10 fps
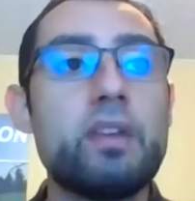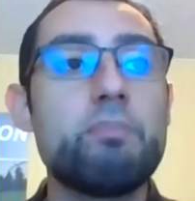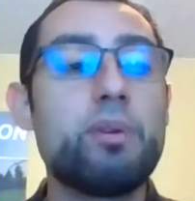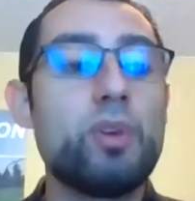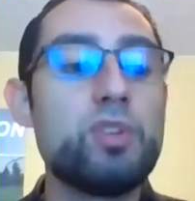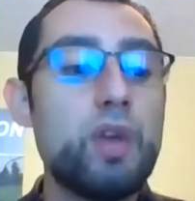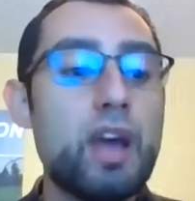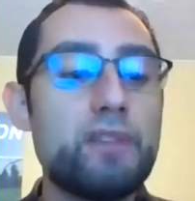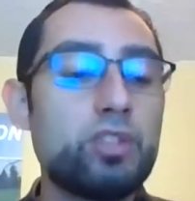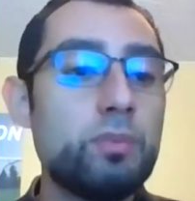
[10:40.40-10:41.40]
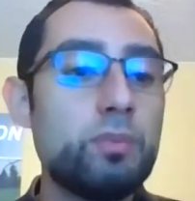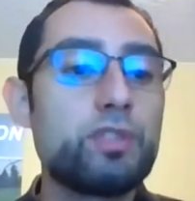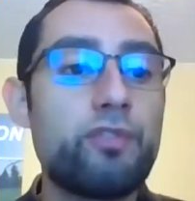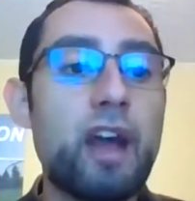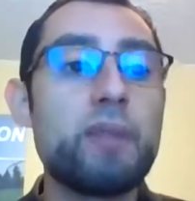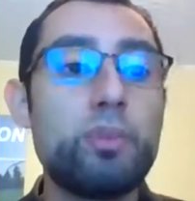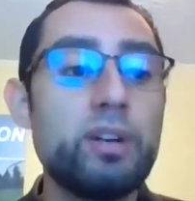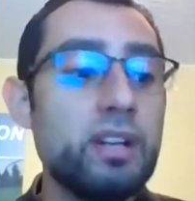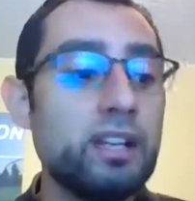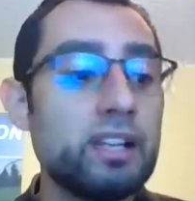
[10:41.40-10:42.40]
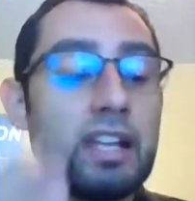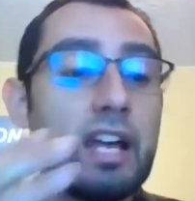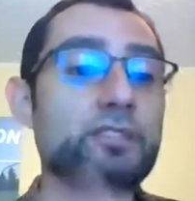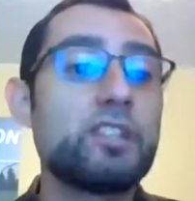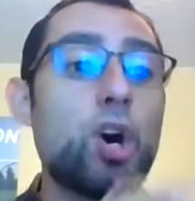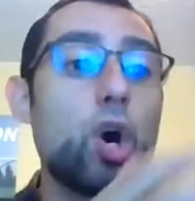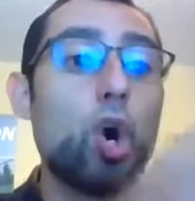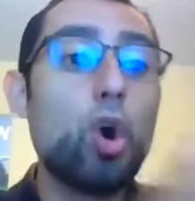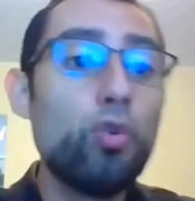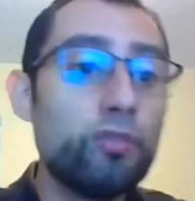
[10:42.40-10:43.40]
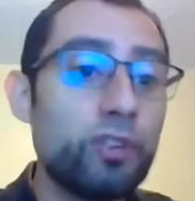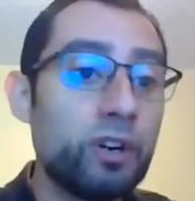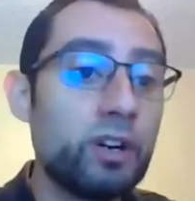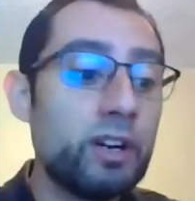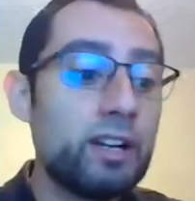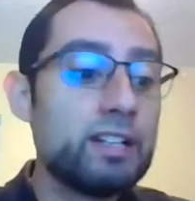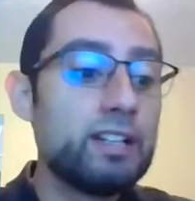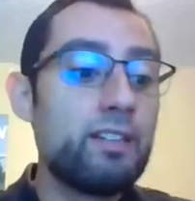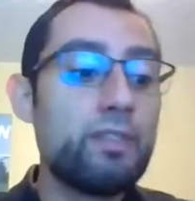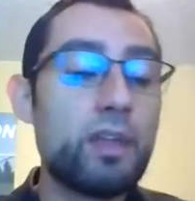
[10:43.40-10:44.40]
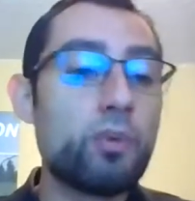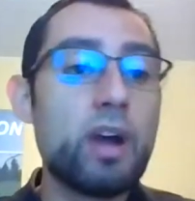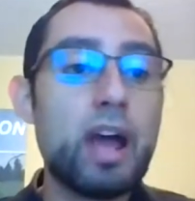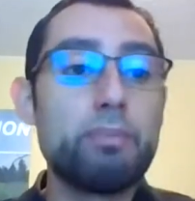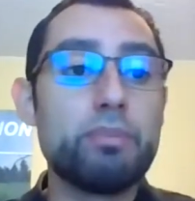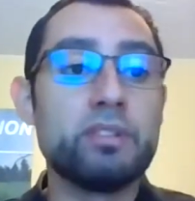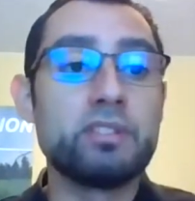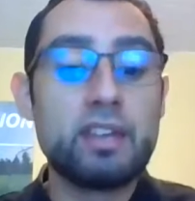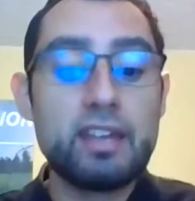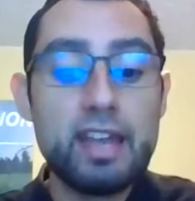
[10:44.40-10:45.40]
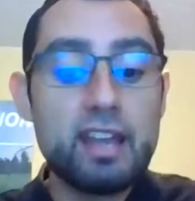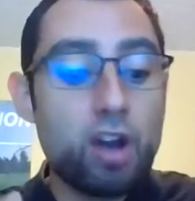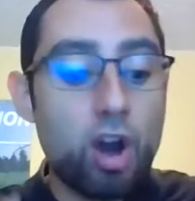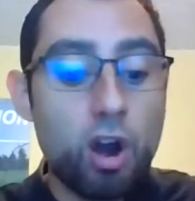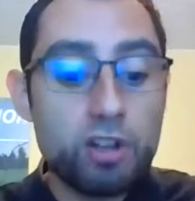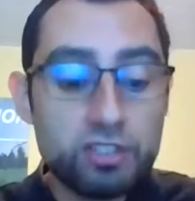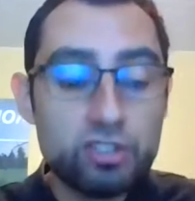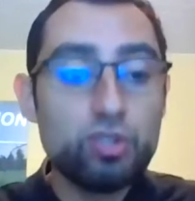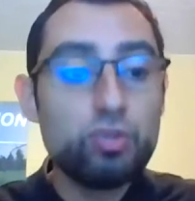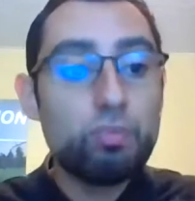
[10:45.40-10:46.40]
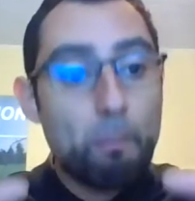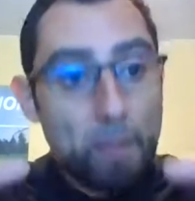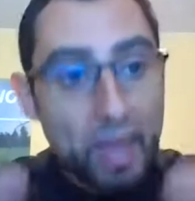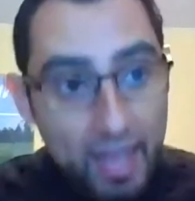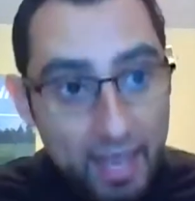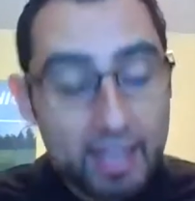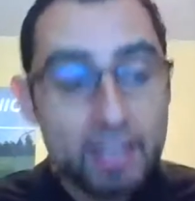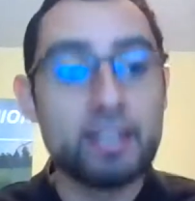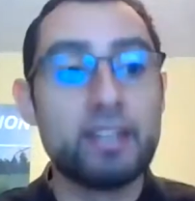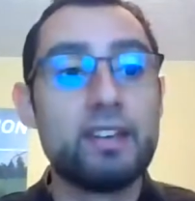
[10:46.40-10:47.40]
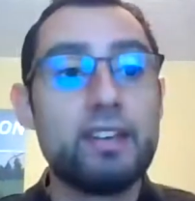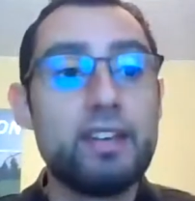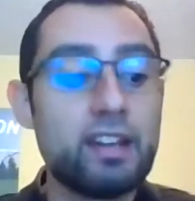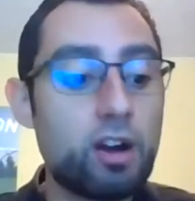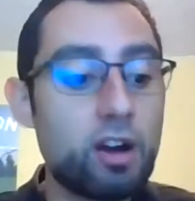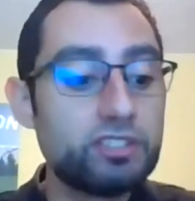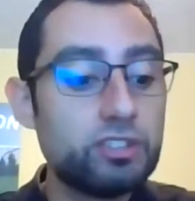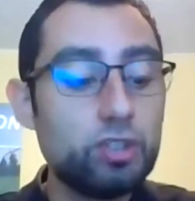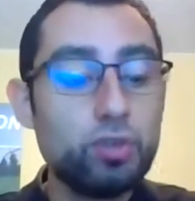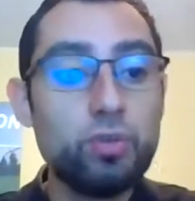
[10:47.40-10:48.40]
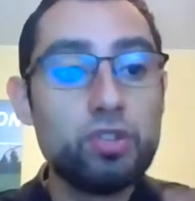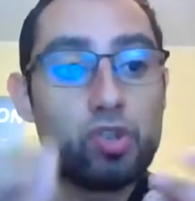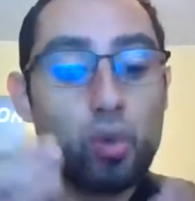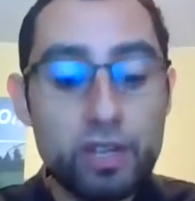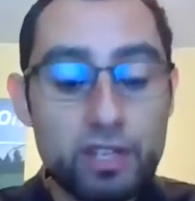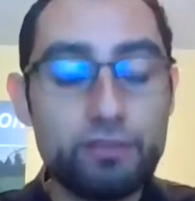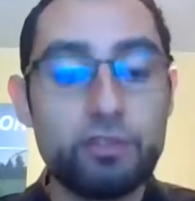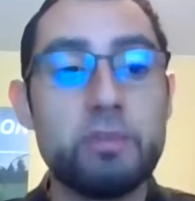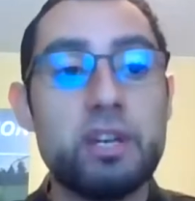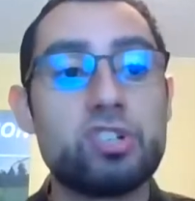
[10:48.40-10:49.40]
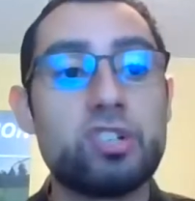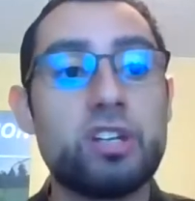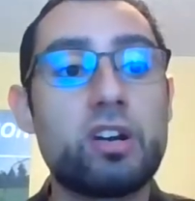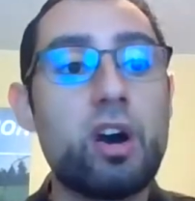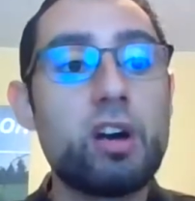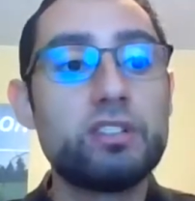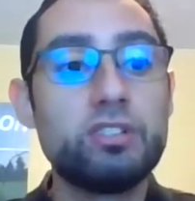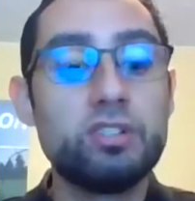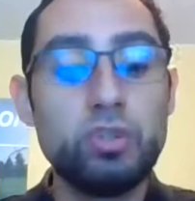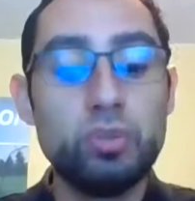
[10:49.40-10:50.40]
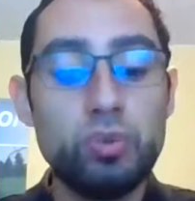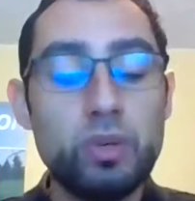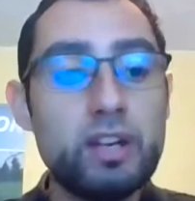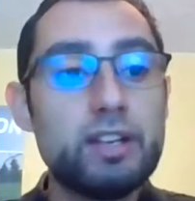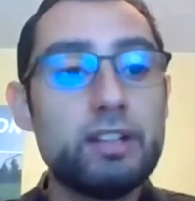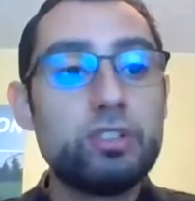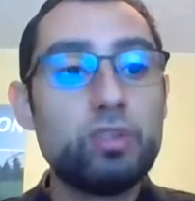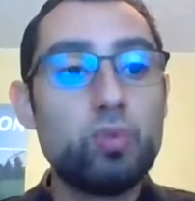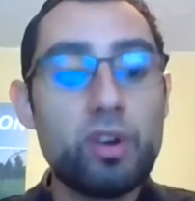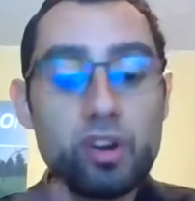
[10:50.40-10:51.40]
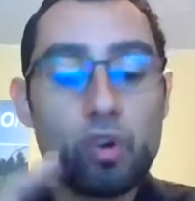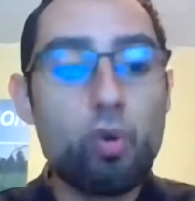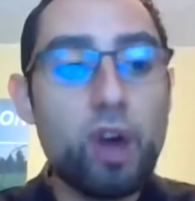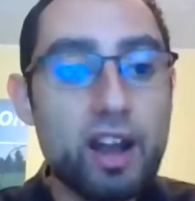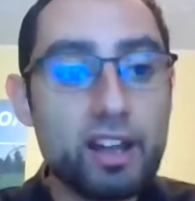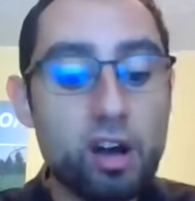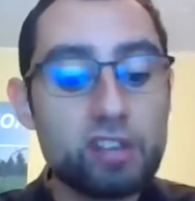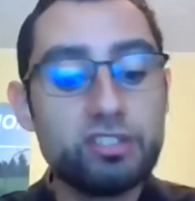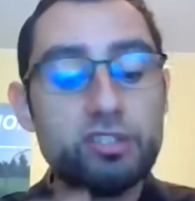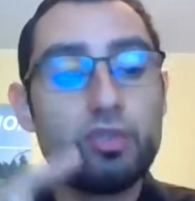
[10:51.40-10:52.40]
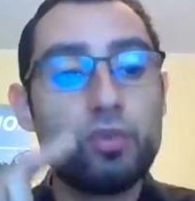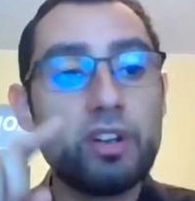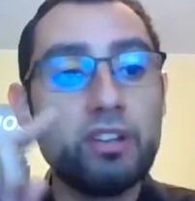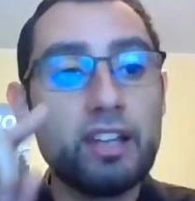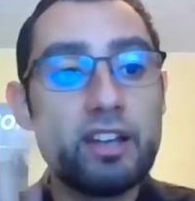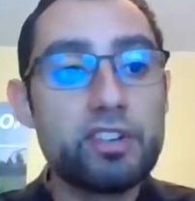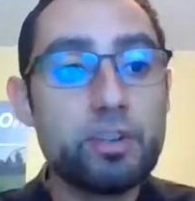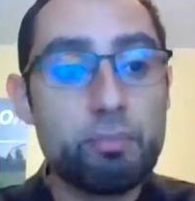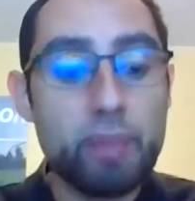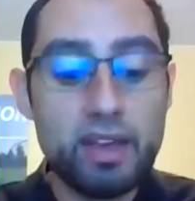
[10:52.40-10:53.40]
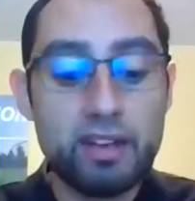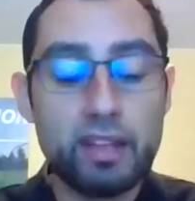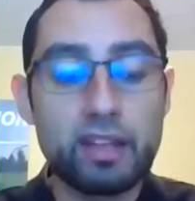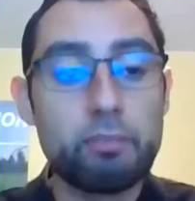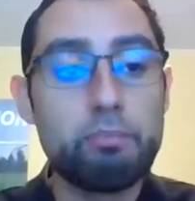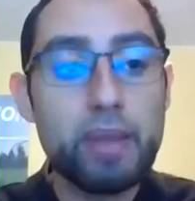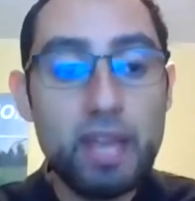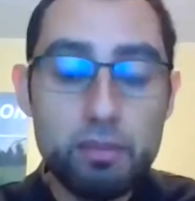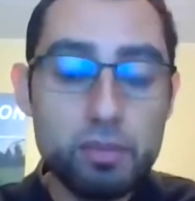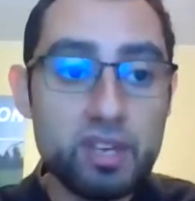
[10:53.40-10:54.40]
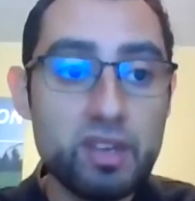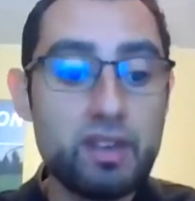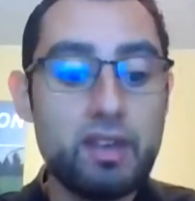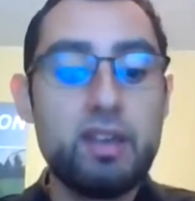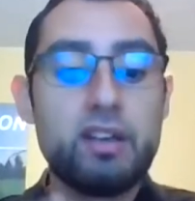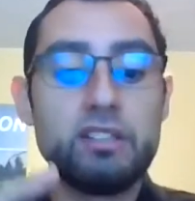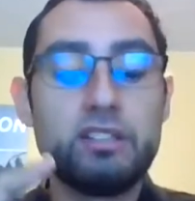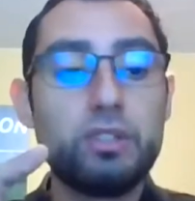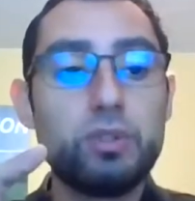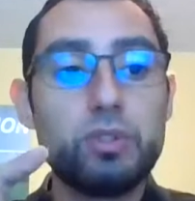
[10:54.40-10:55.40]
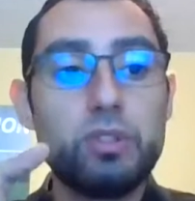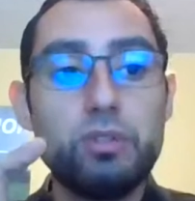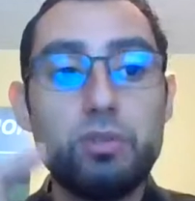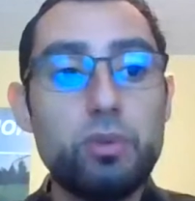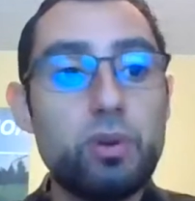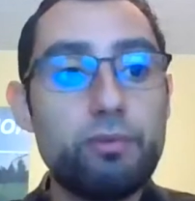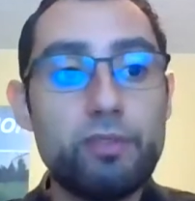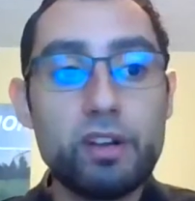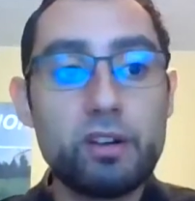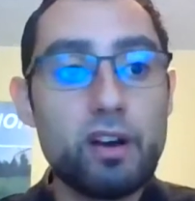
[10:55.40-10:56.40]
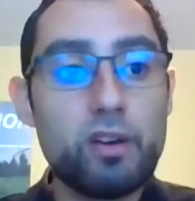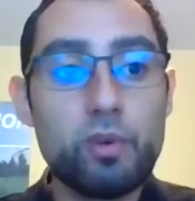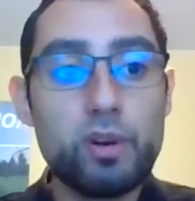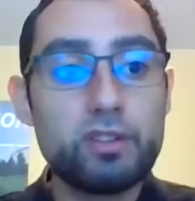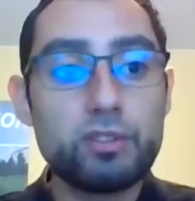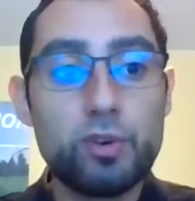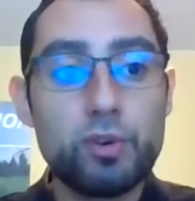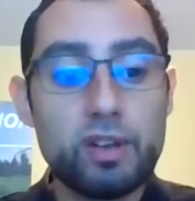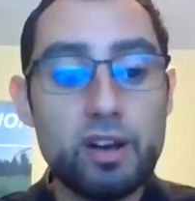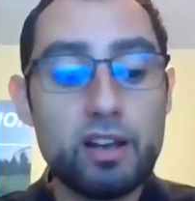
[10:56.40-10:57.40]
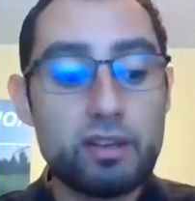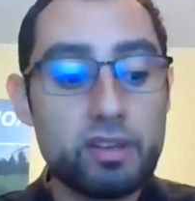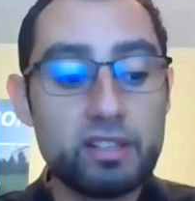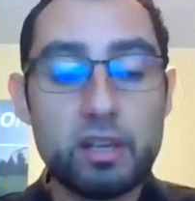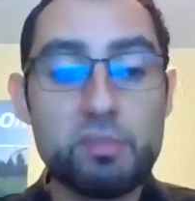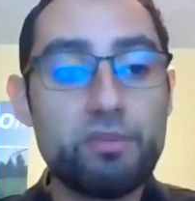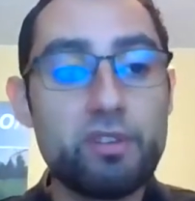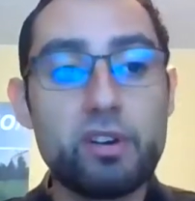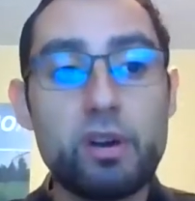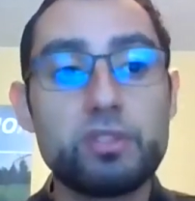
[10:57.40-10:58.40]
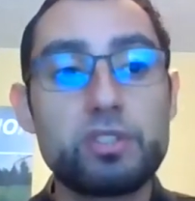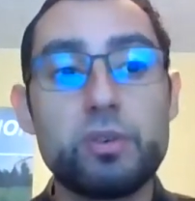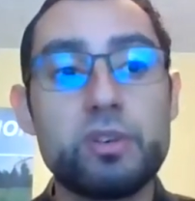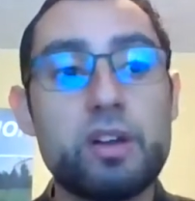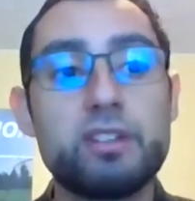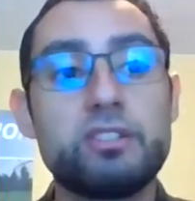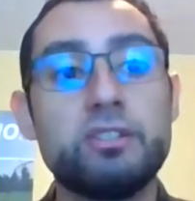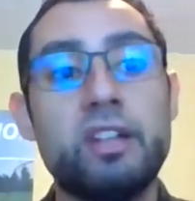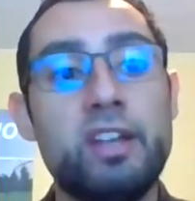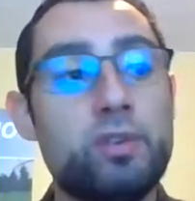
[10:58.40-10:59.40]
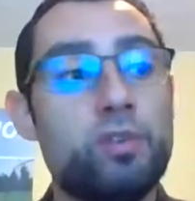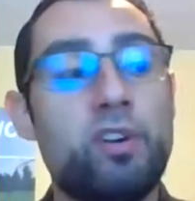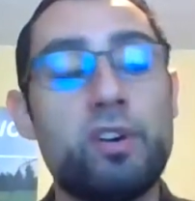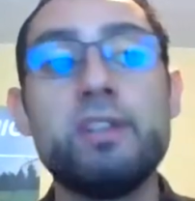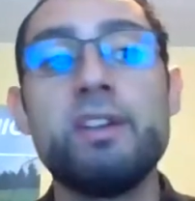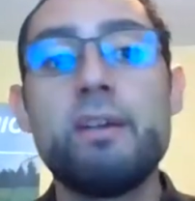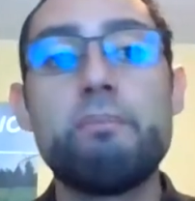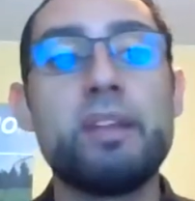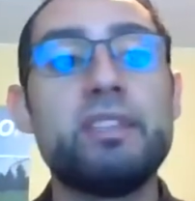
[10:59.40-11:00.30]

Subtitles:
But when you have too much fibrin left over, then what happens? It causes you pain. It causes you joint inflammation. It causes you to want to cry. It causes you to want to lay on your bed like a baby until you figure out what is going on. And by the time you figure out what's going on, it's too late. You've already paid